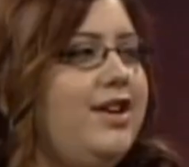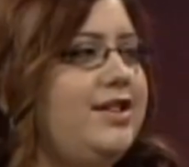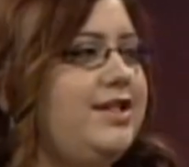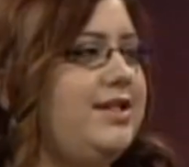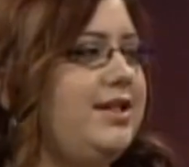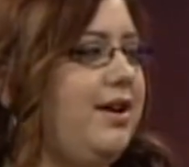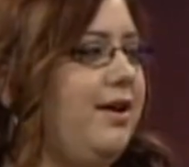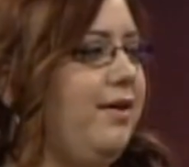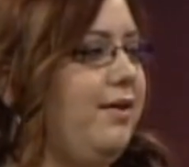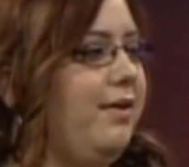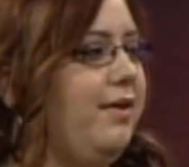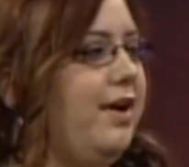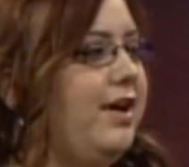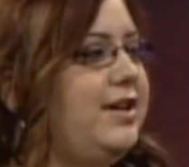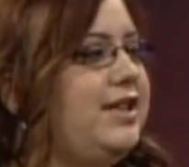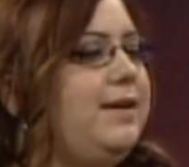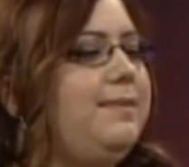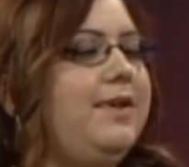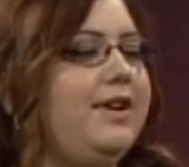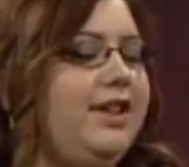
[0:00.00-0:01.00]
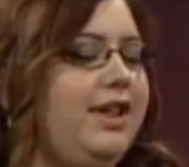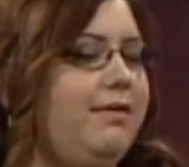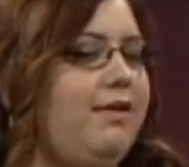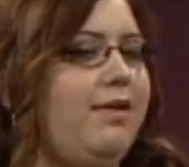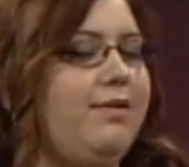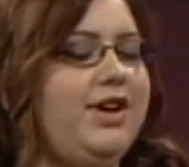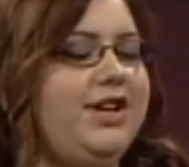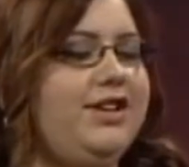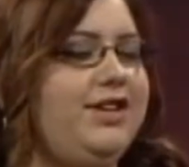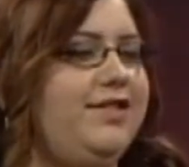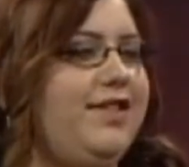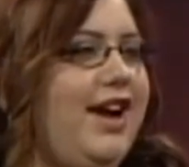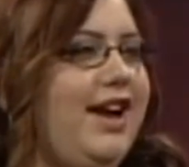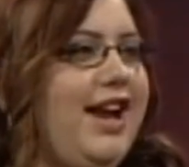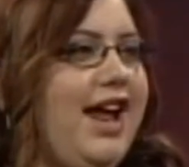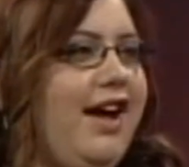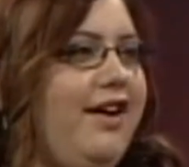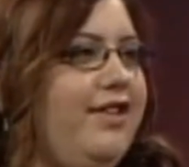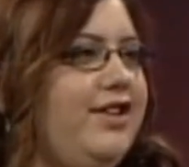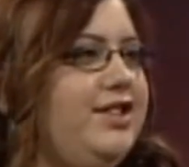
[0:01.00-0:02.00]
So typically what we do right
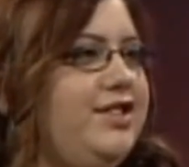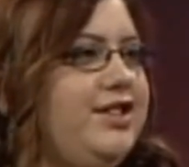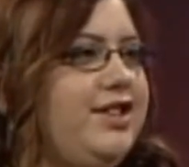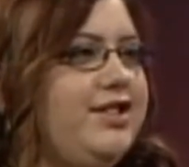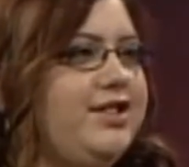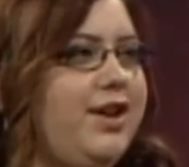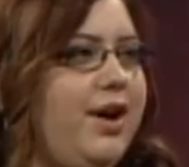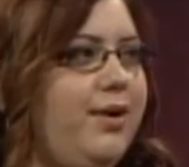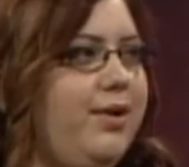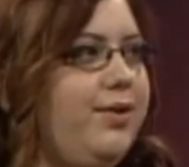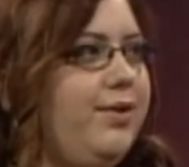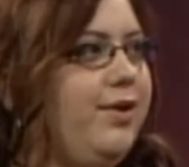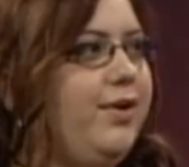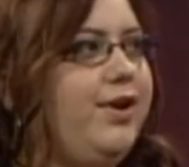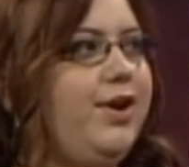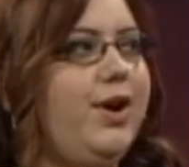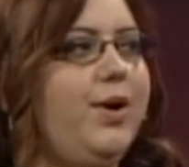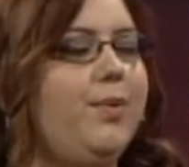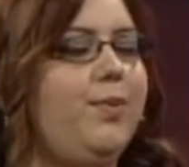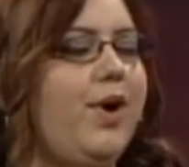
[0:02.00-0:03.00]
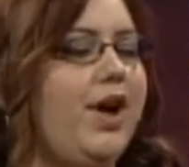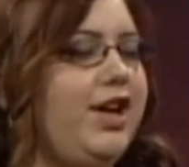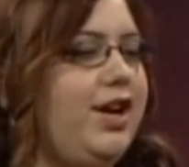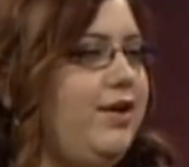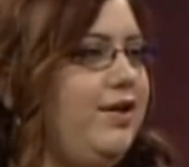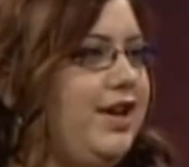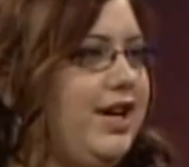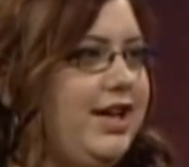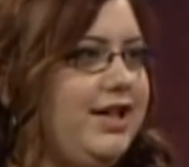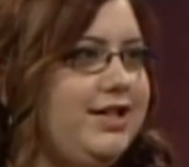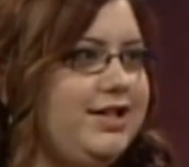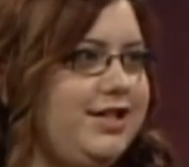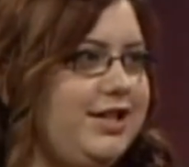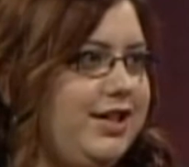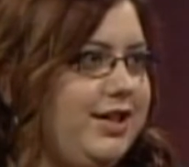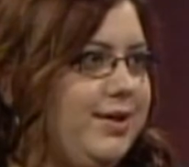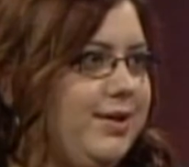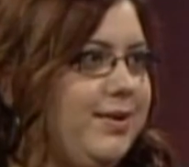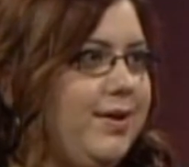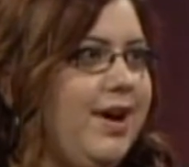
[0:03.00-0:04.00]
now is just go through, you know, what you need to
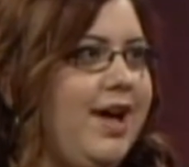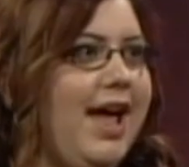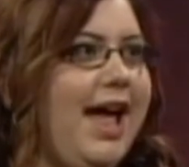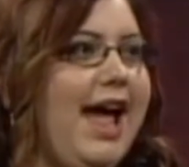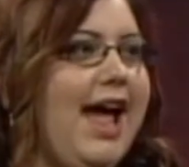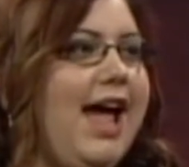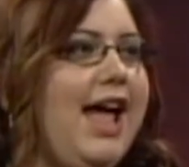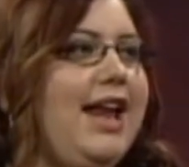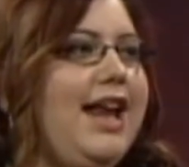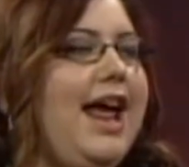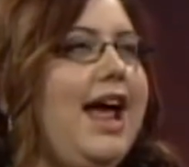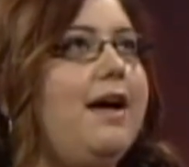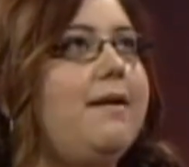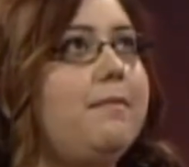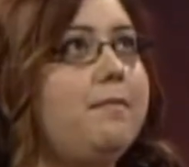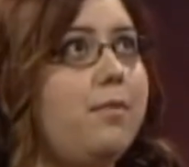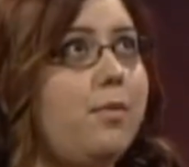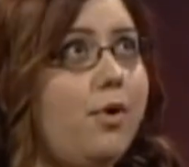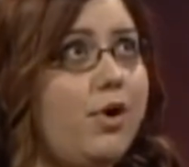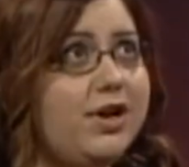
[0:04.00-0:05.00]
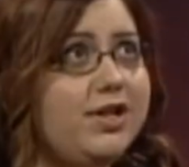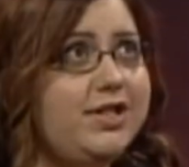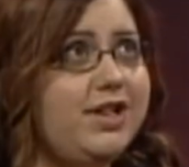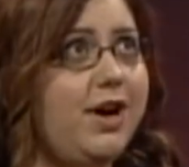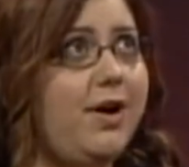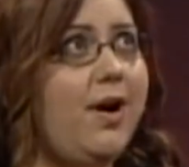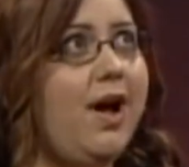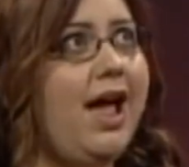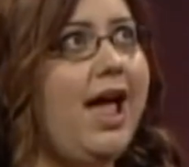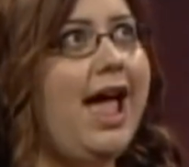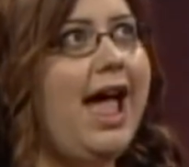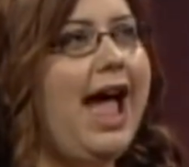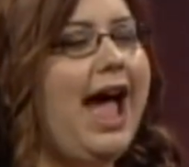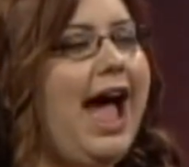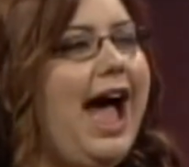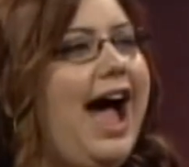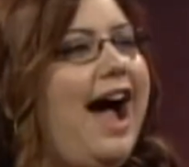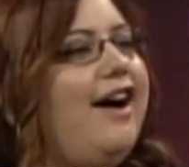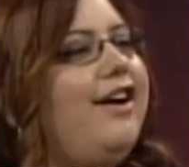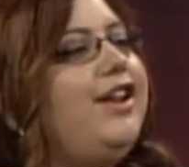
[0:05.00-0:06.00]
do, and more so,
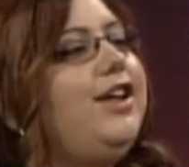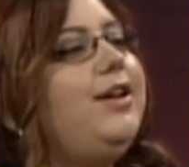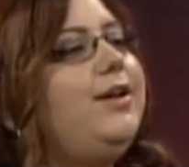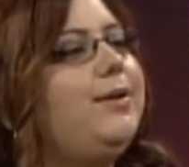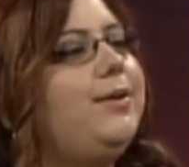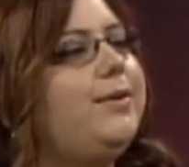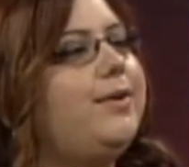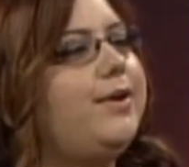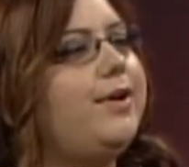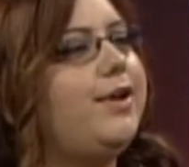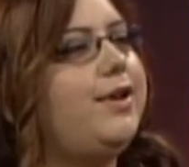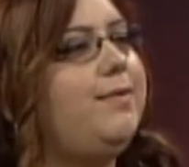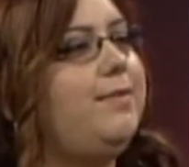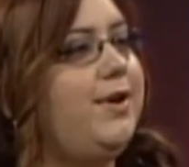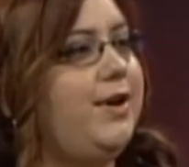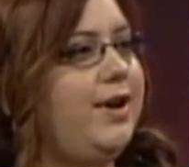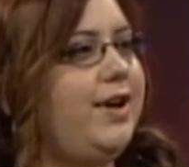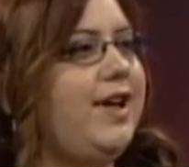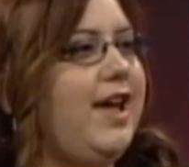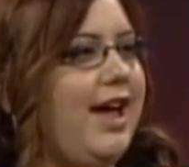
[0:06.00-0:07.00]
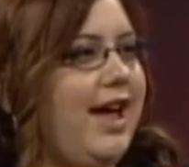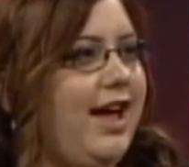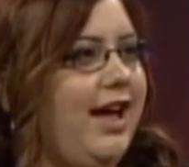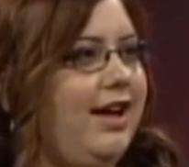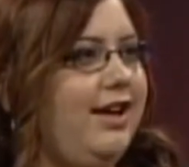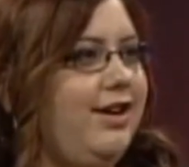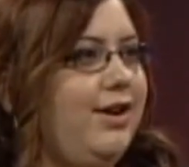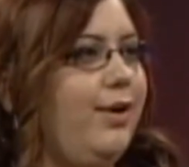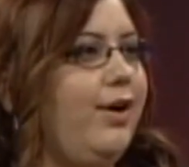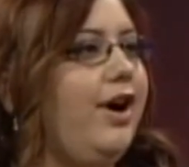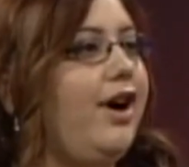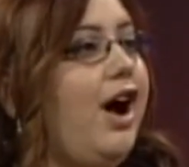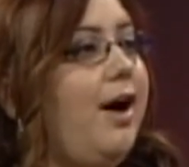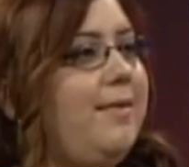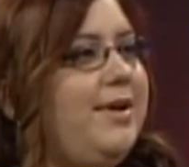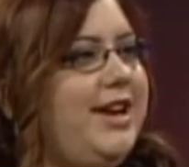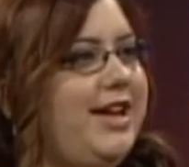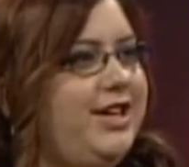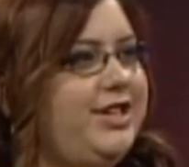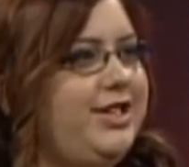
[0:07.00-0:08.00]
how do you communicate your
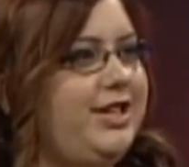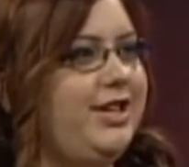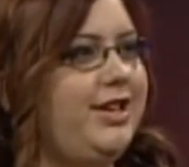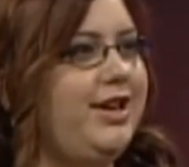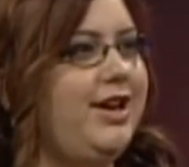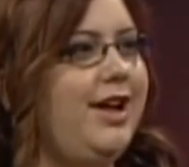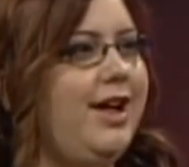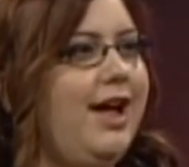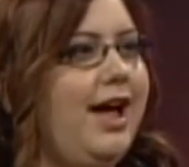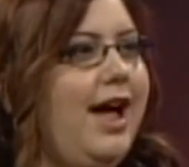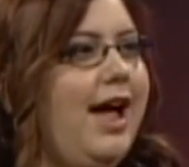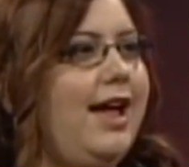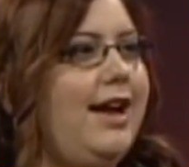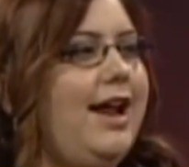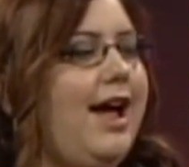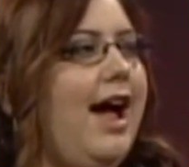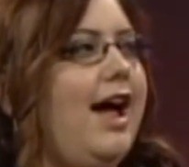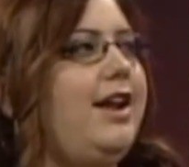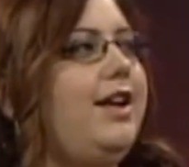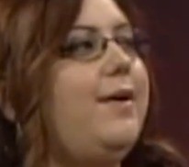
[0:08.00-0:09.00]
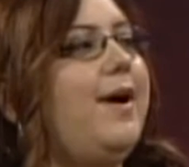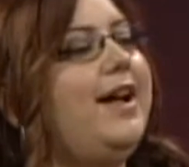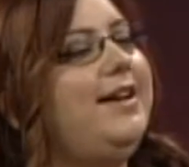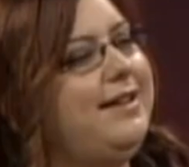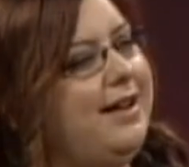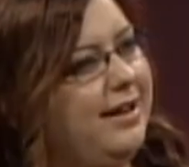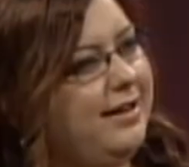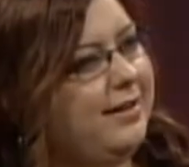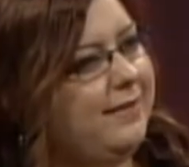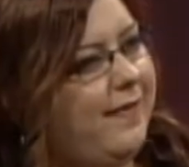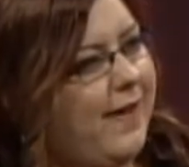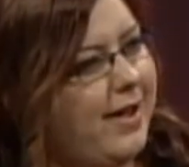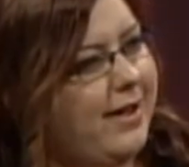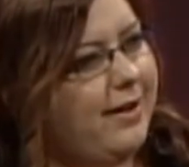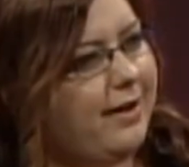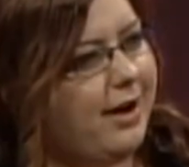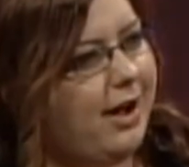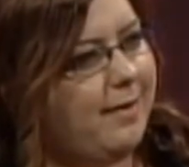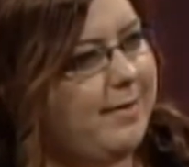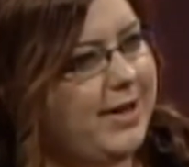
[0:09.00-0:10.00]
accommodation, and how do you identify
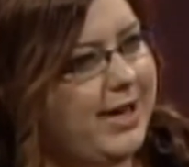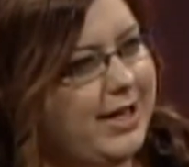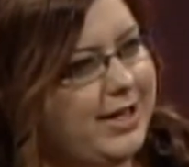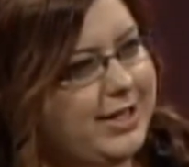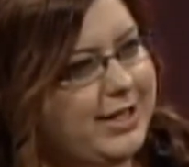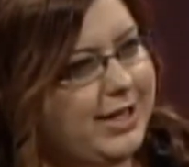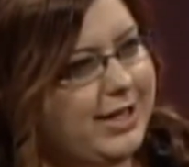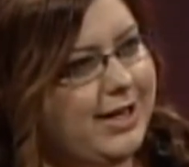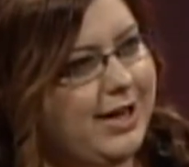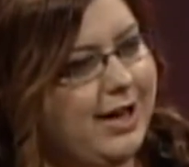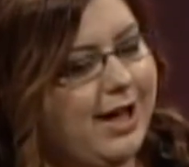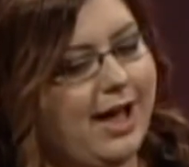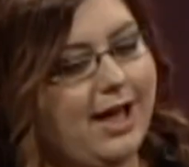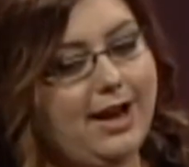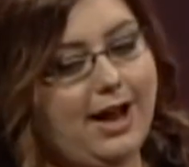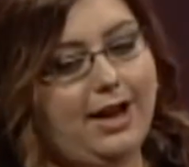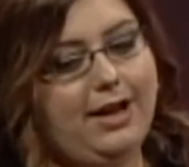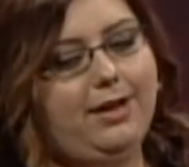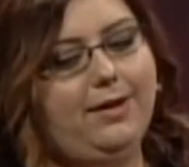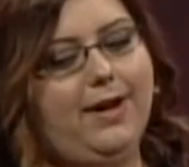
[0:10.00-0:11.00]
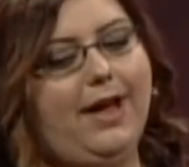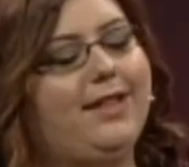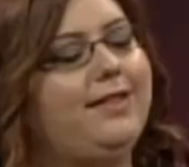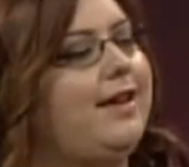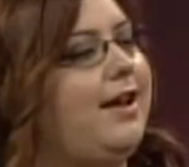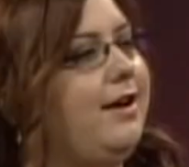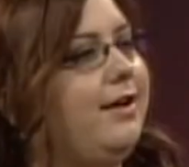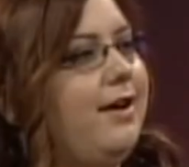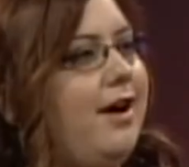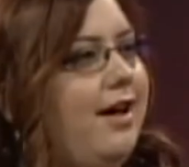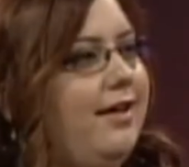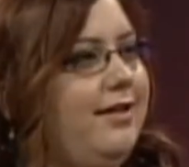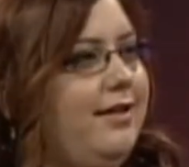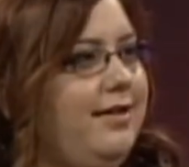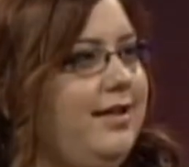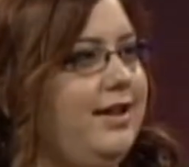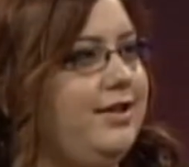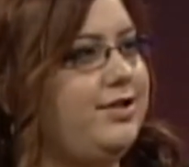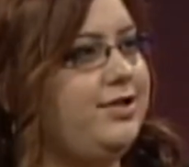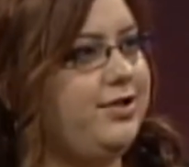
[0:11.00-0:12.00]
your accommodation, and how do you get that across
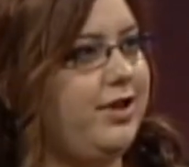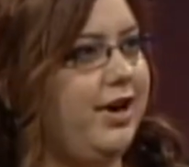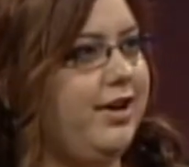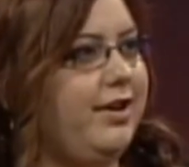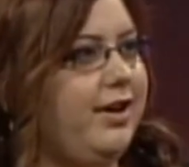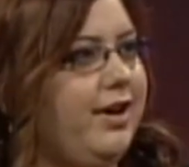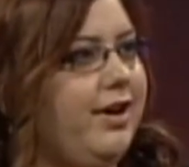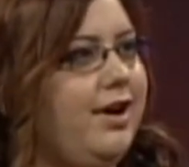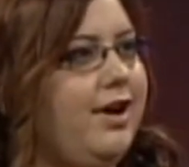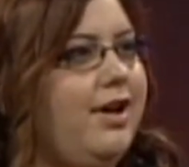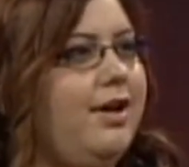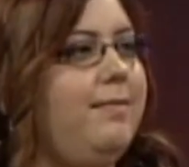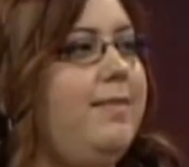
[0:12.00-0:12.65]
to the instructor?